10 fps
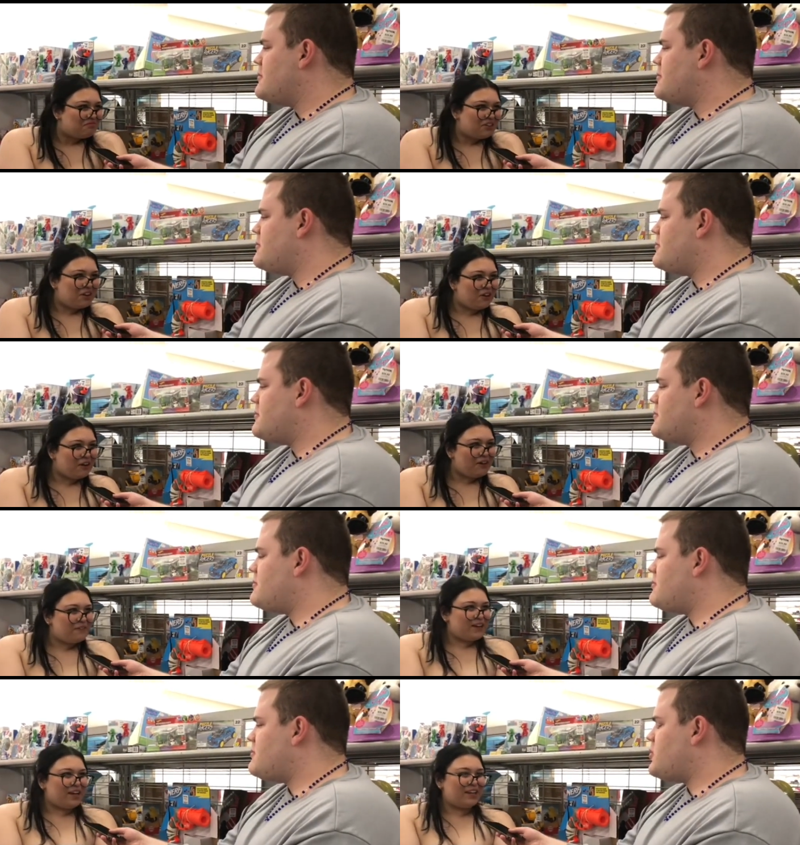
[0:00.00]
Speaker 1: No, I
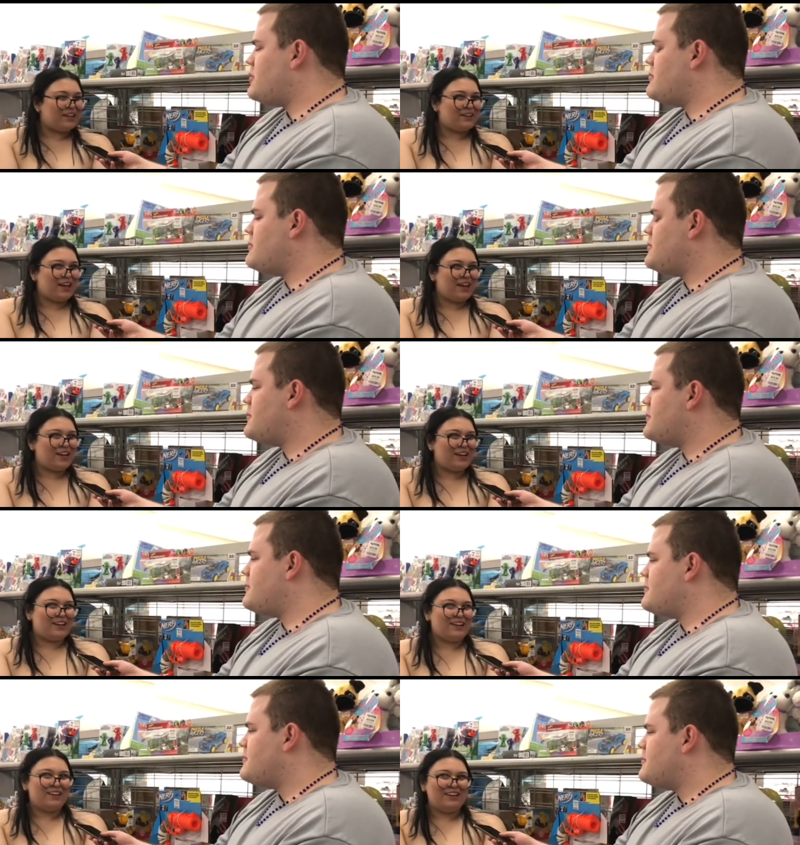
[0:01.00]
feel like it's like
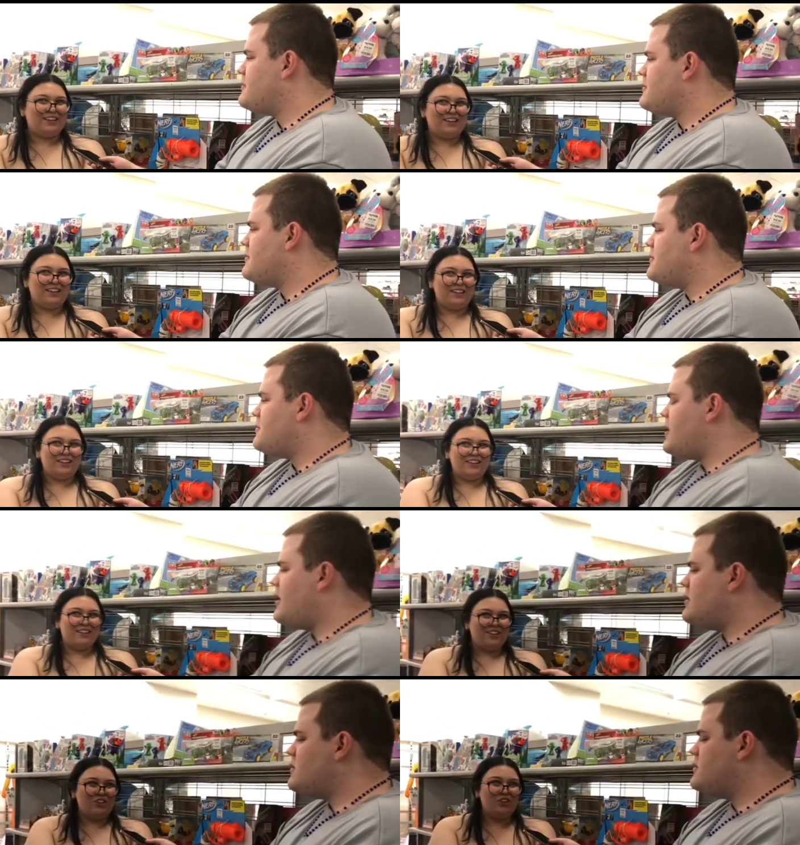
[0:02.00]

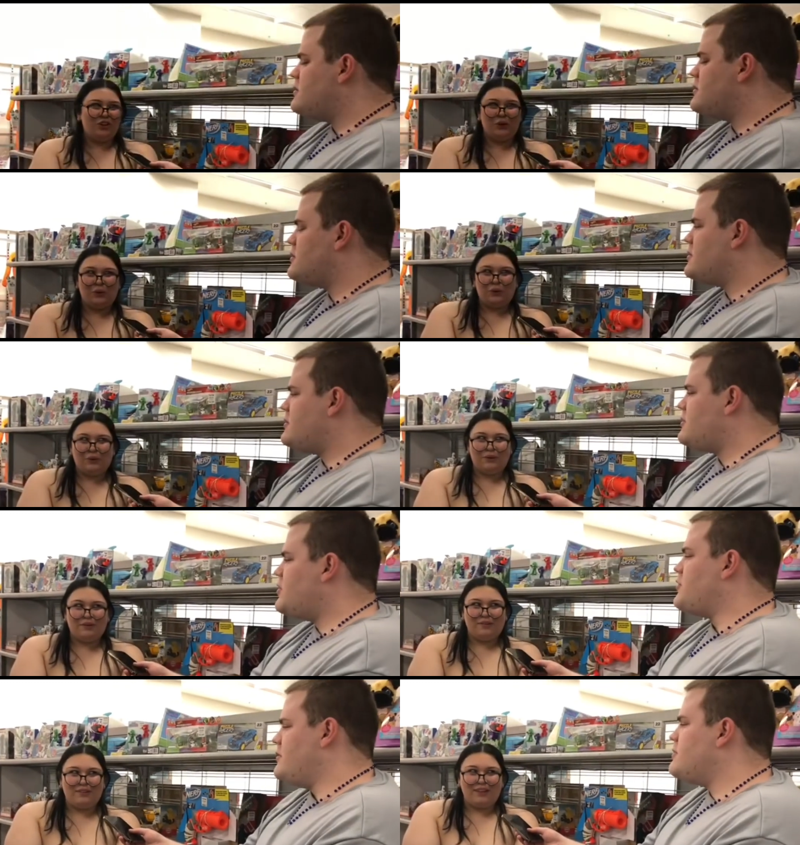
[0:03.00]

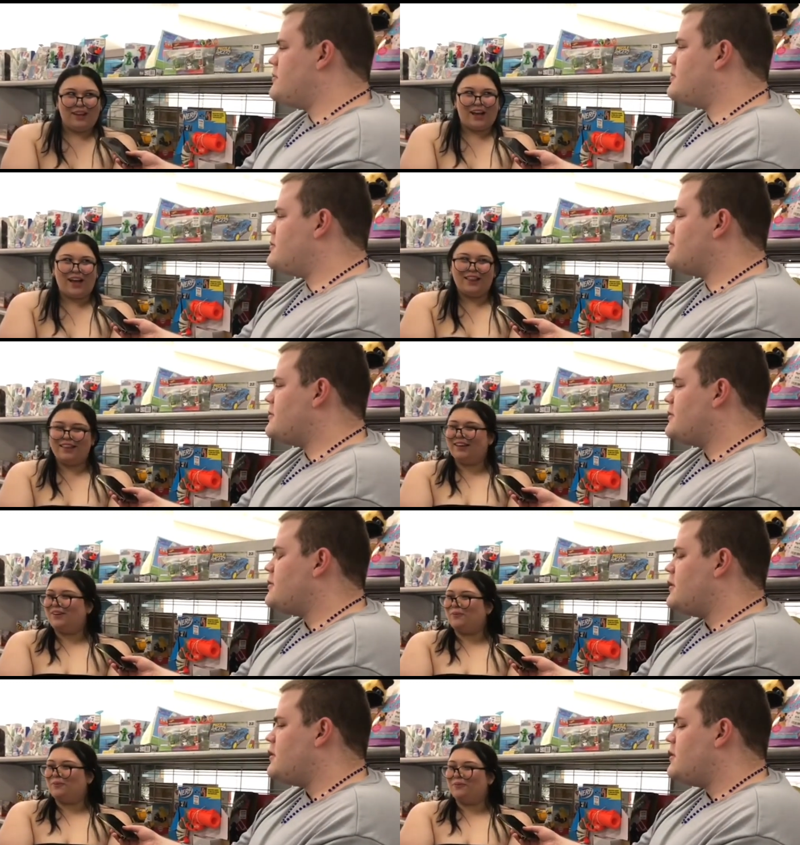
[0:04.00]
new. Mm. Like, I think
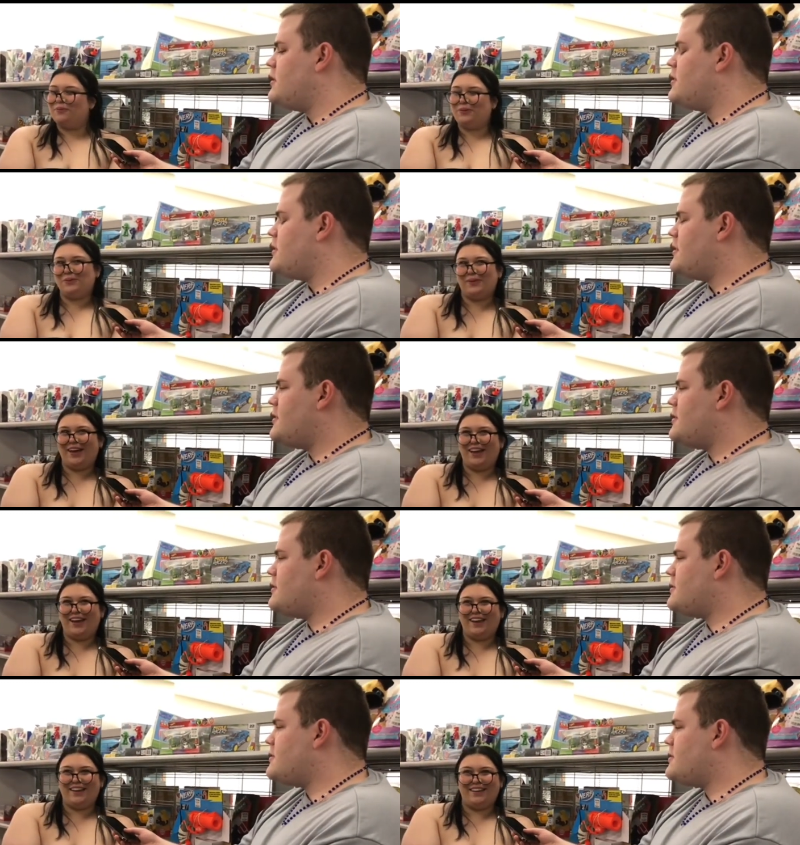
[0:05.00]
the
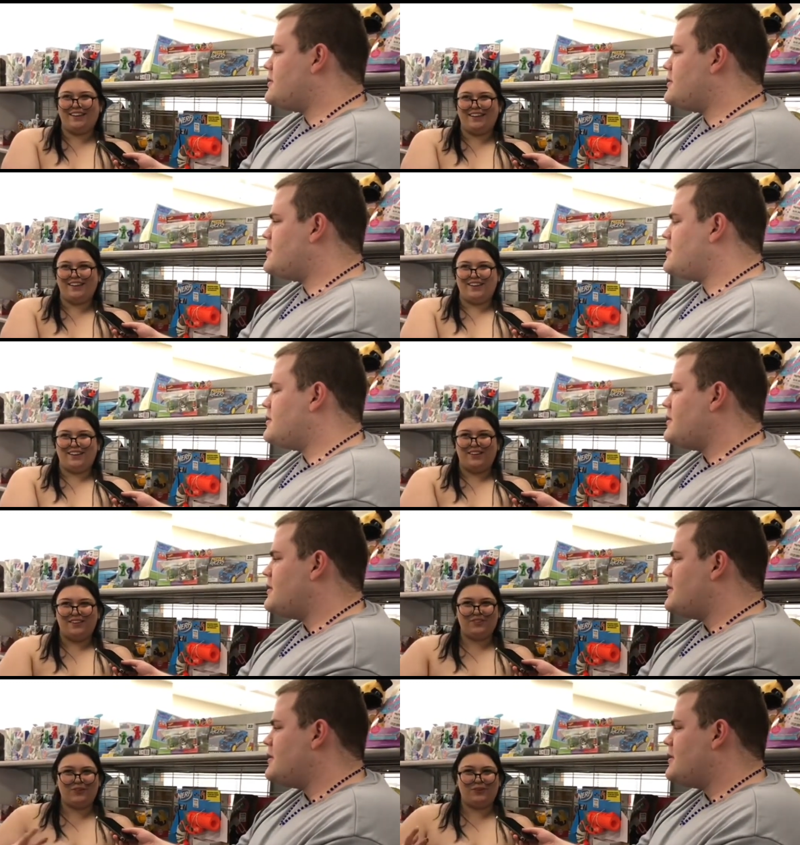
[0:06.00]
way
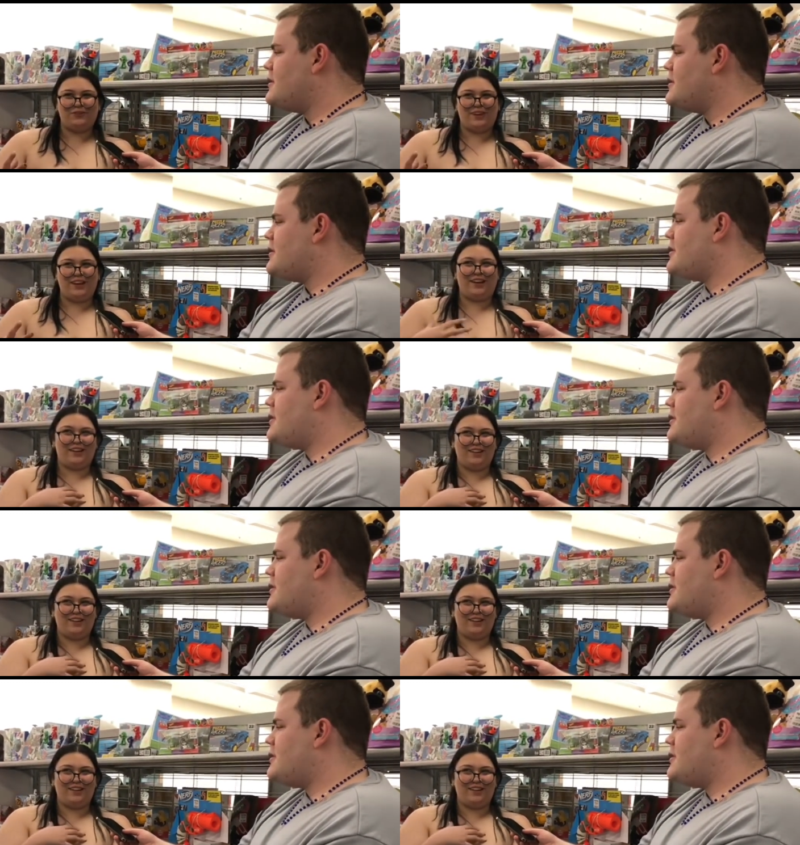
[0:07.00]
sort of like